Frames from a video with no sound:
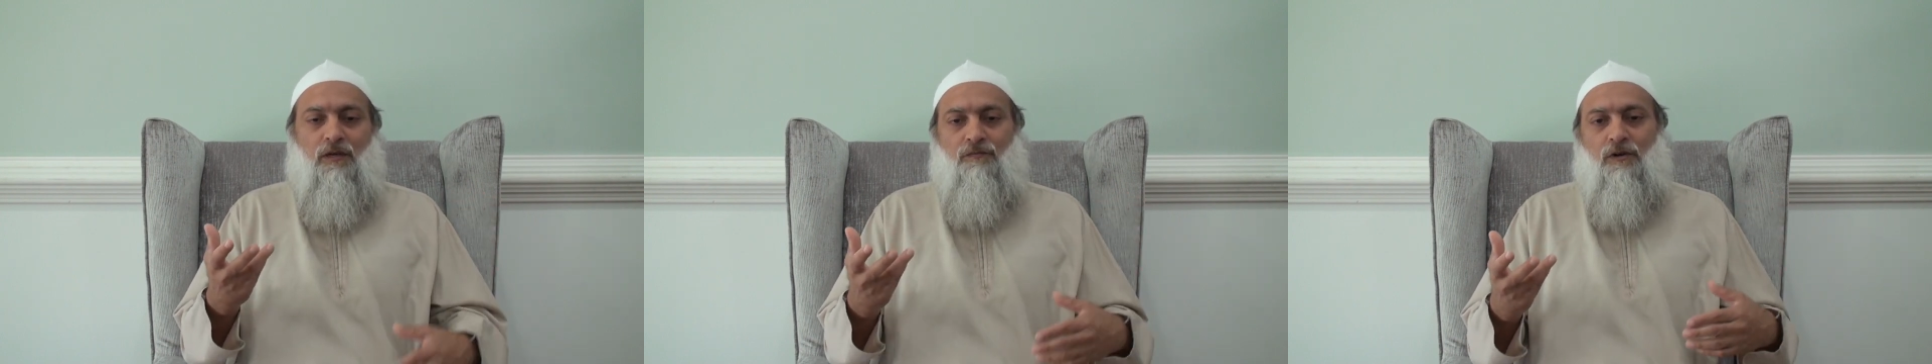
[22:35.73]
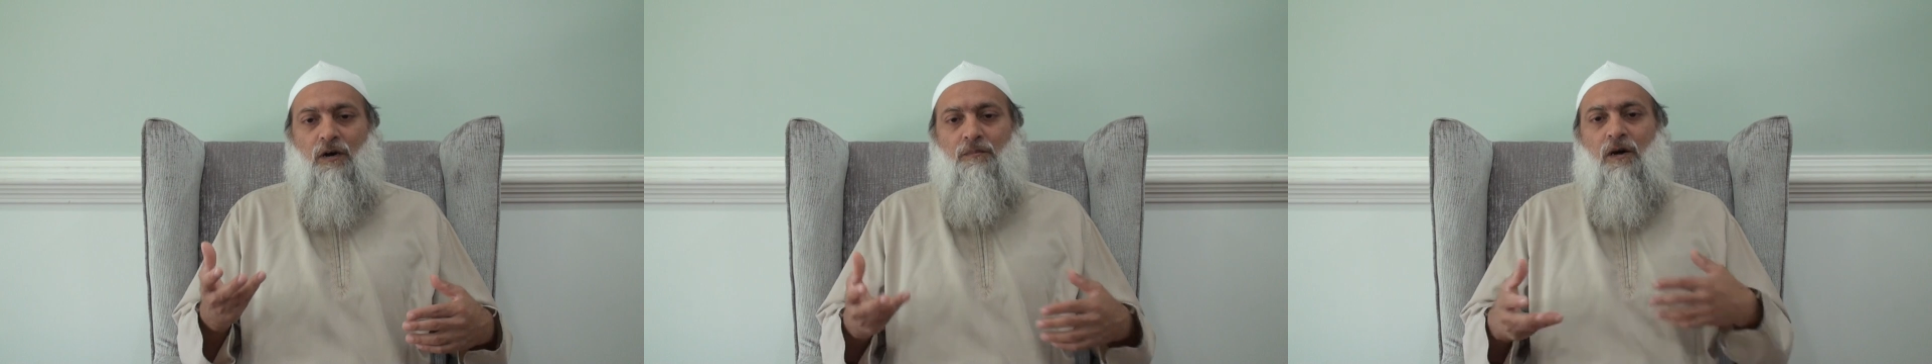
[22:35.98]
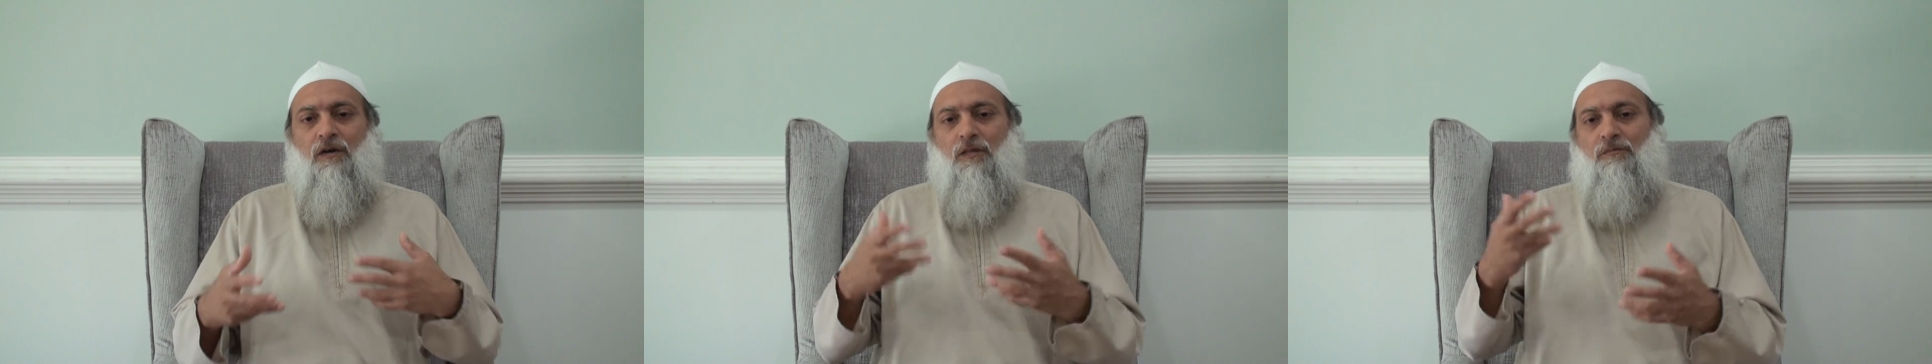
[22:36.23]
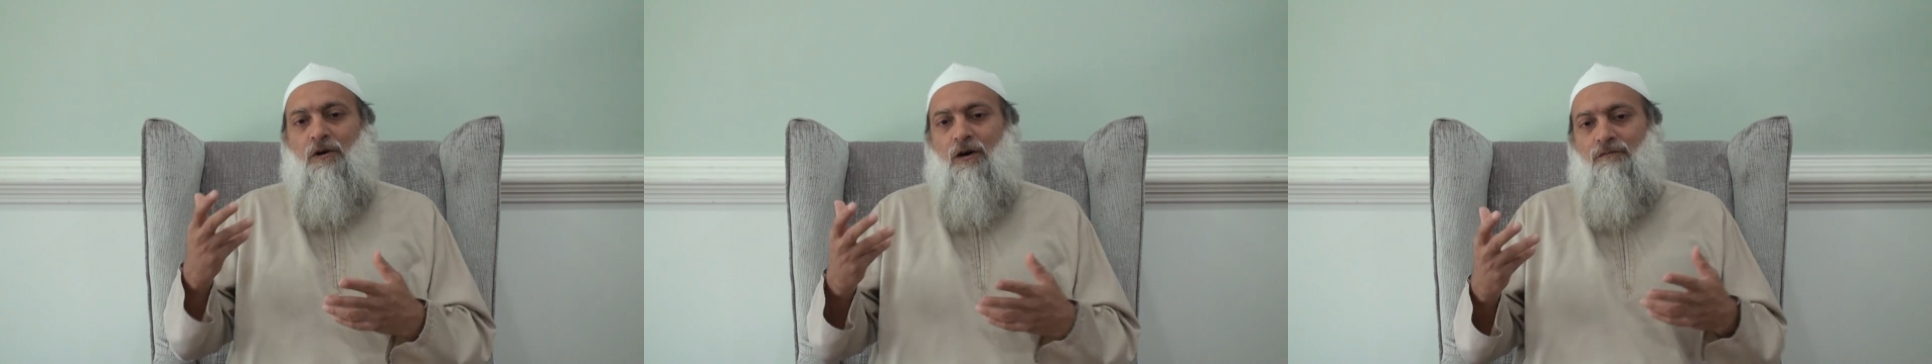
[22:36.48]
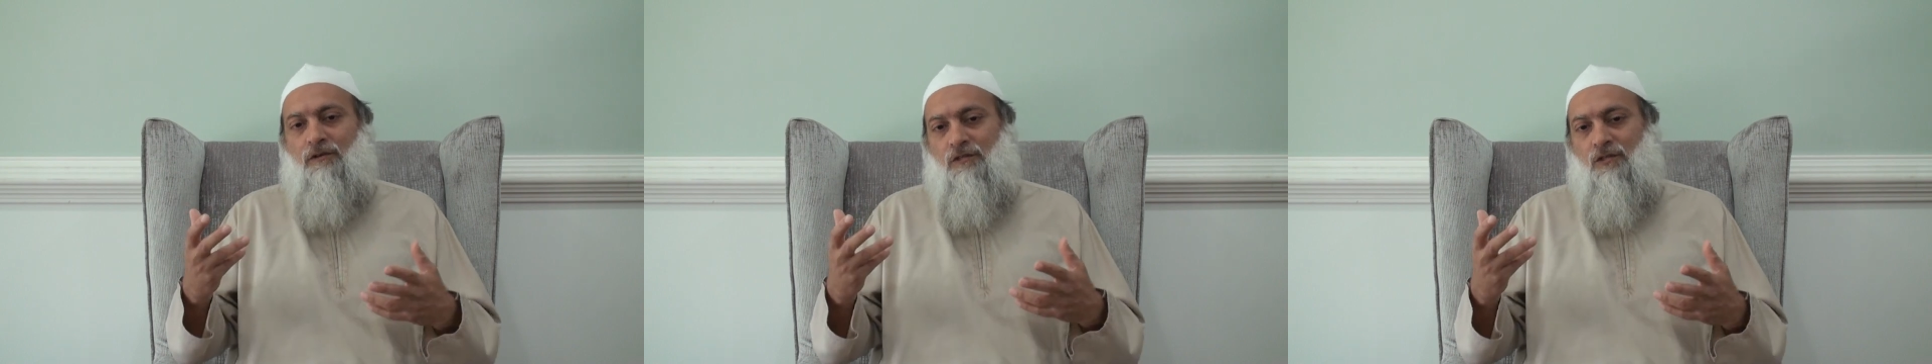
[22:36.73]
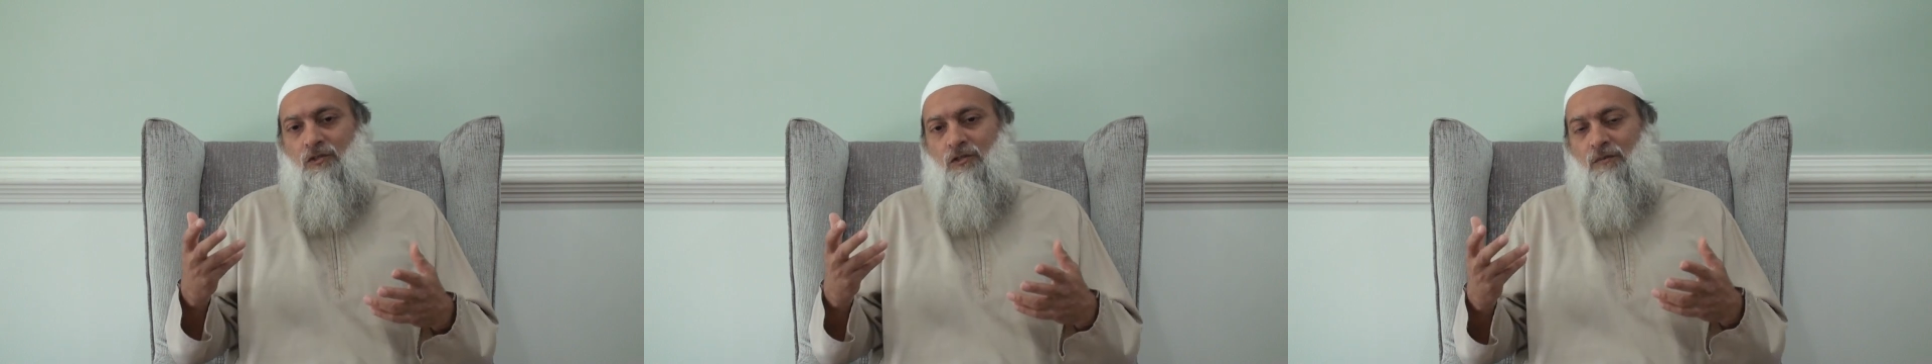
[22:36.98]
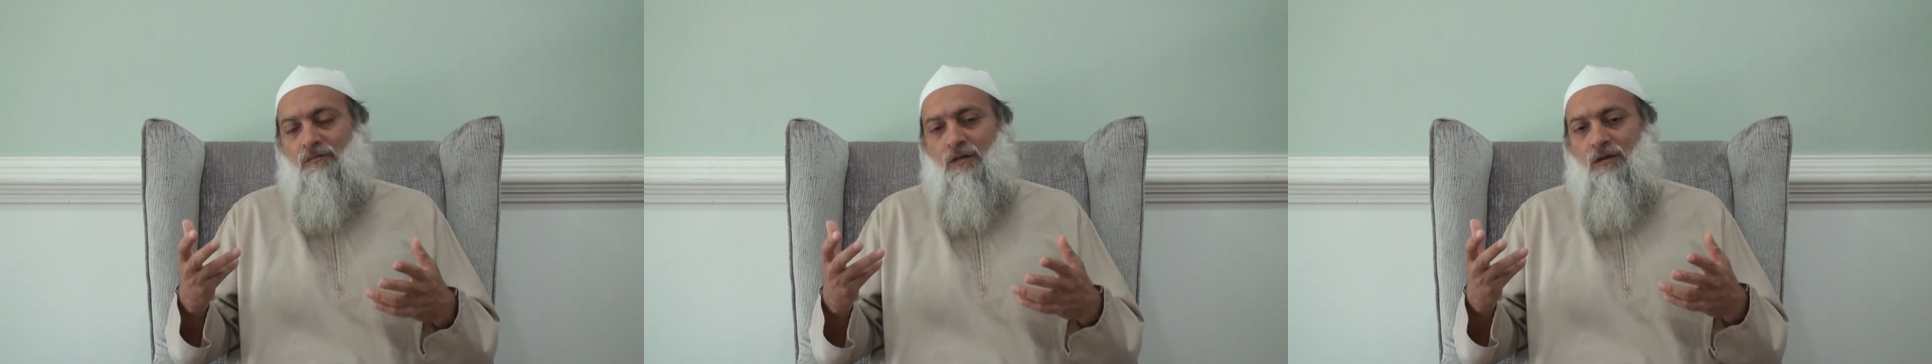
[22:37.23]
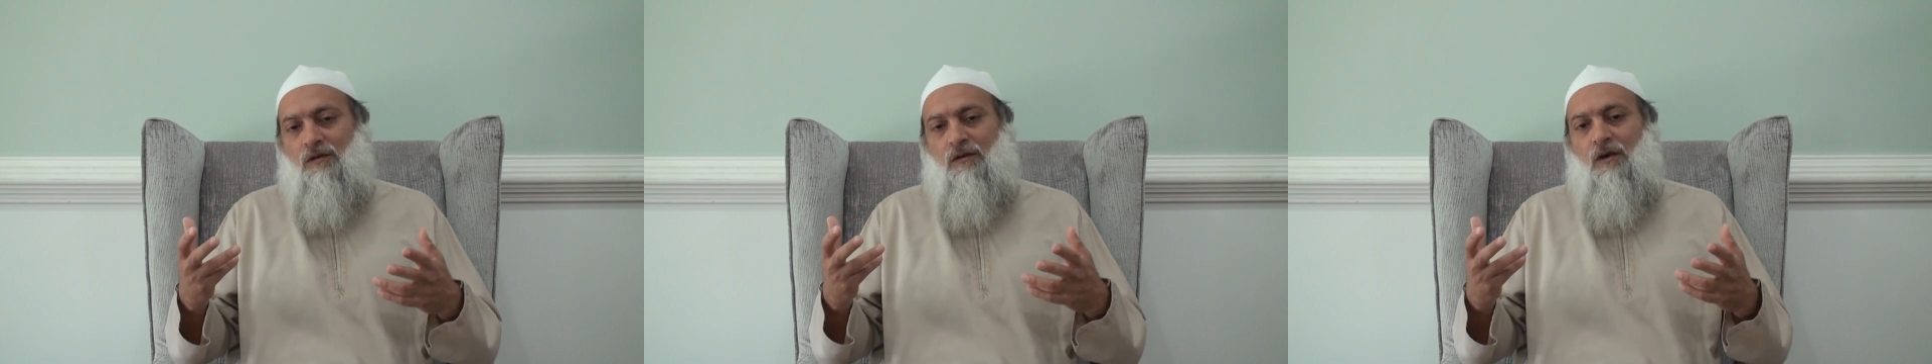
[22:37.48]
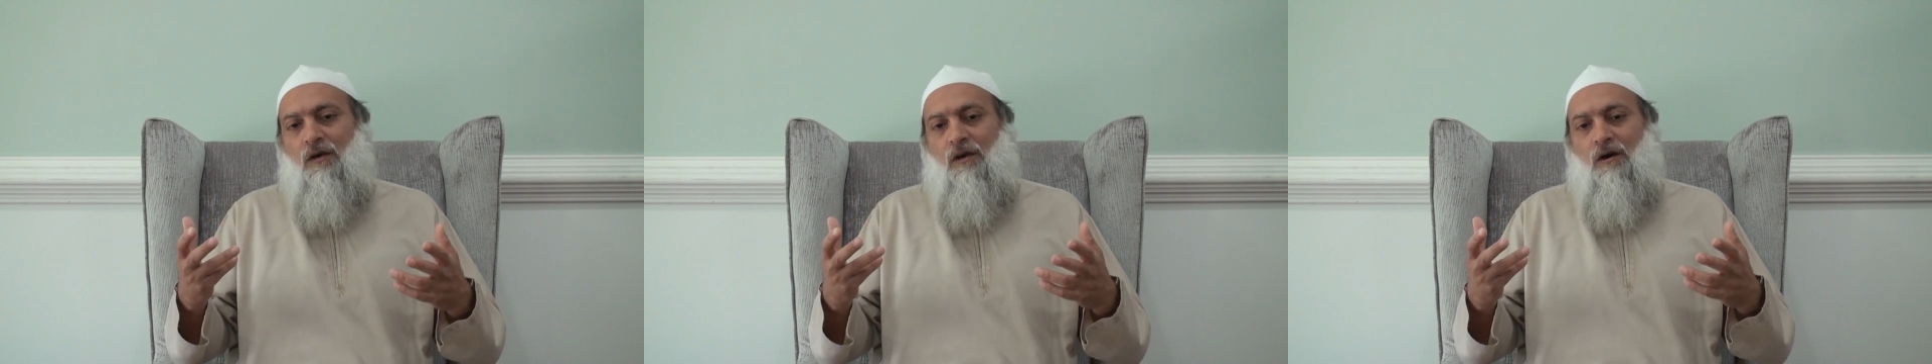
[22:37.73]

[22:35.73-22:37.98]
even among the prophets, is something